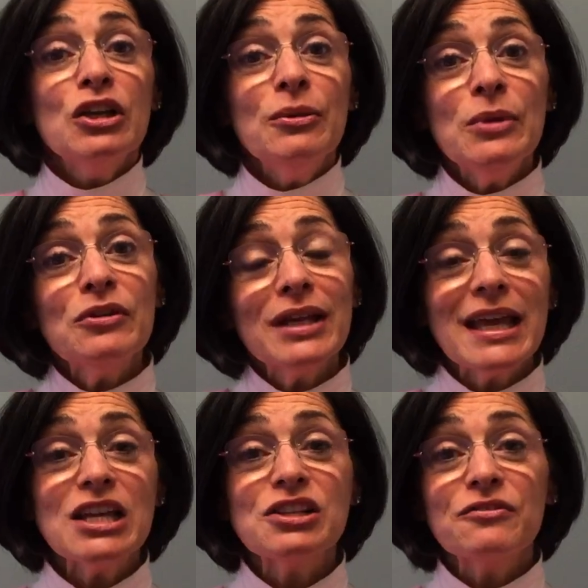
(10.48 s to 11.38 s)

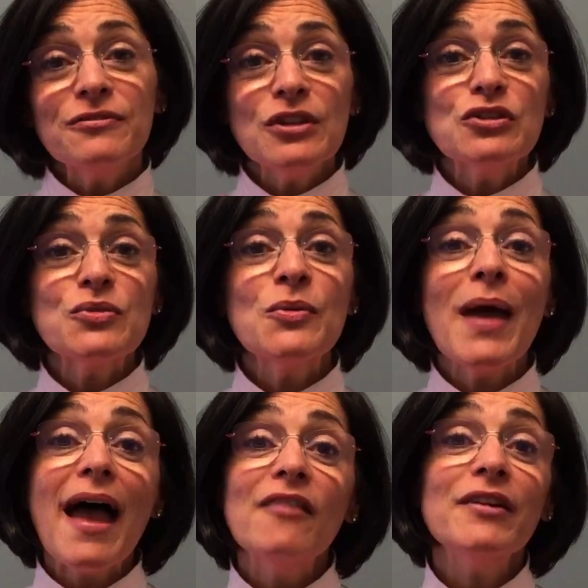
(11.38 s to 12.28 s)
Communication flows
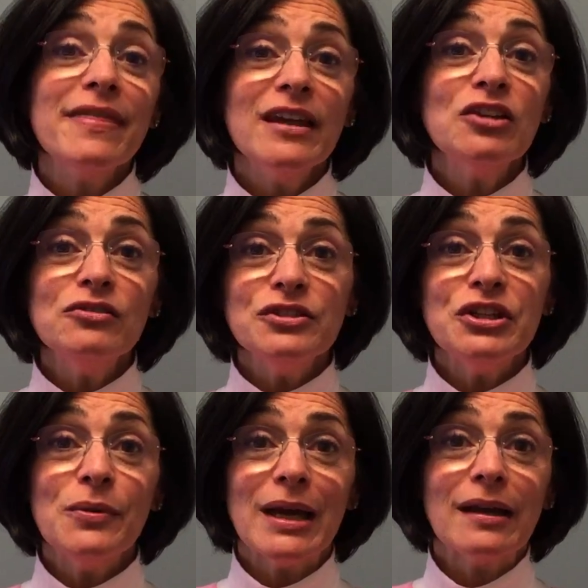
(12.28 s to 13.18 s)
through everything you're
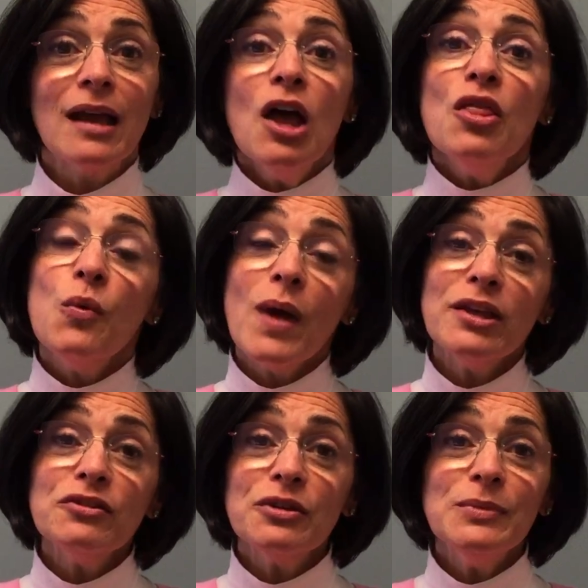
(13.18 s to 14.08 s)
doing, the
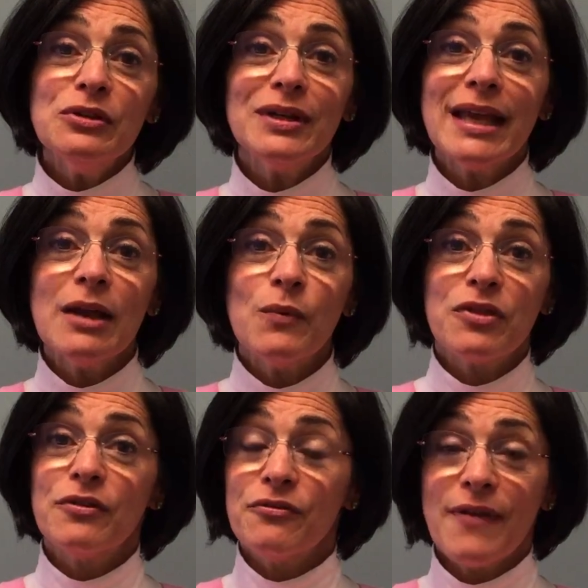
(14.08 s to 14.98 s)
way you communicate
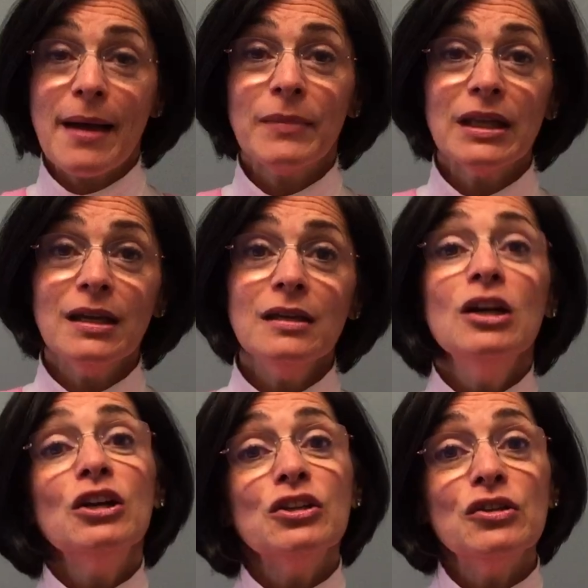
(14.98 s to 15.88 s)
with your family,
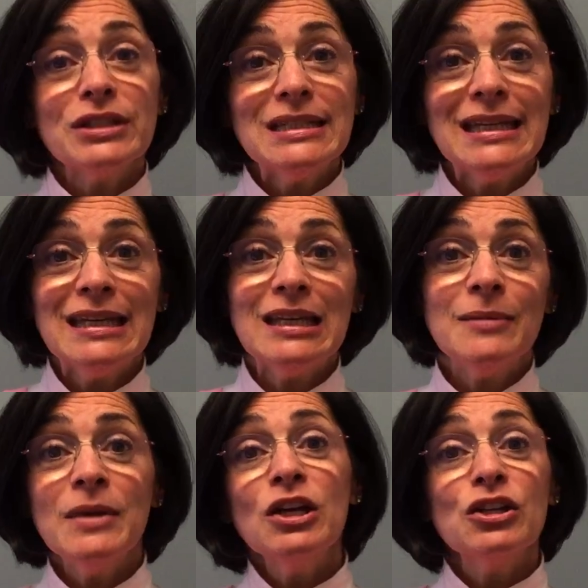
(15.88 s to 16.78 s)
your
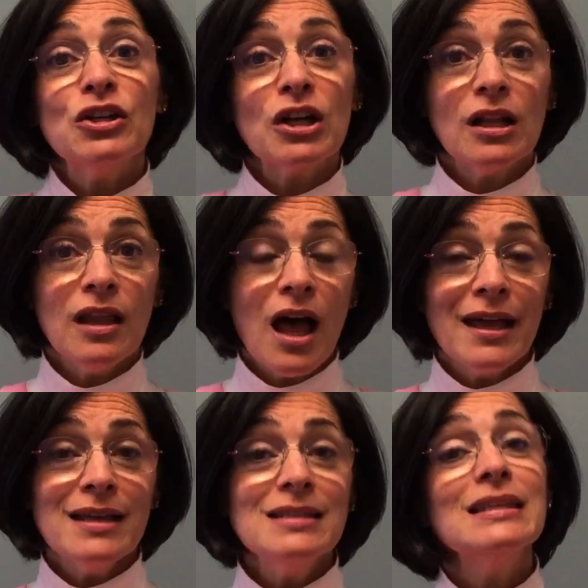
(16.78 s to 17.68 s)
team, your
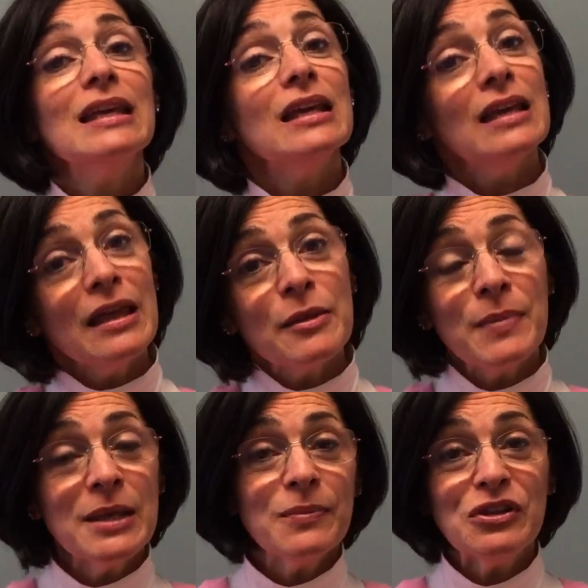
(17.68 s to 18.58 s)
clients, the
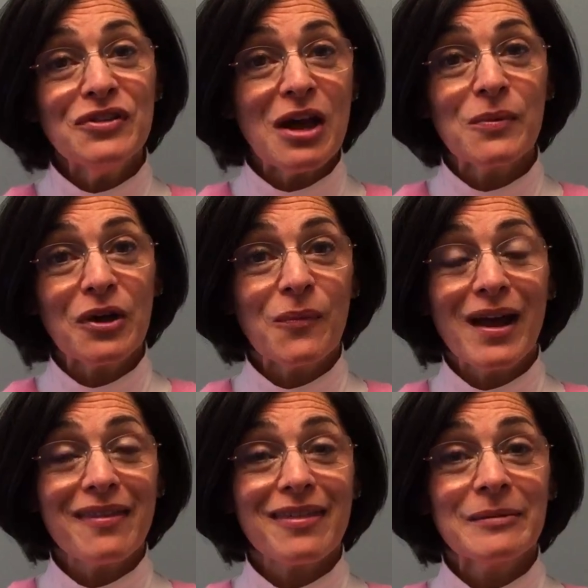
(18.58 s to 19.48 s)
people you network with.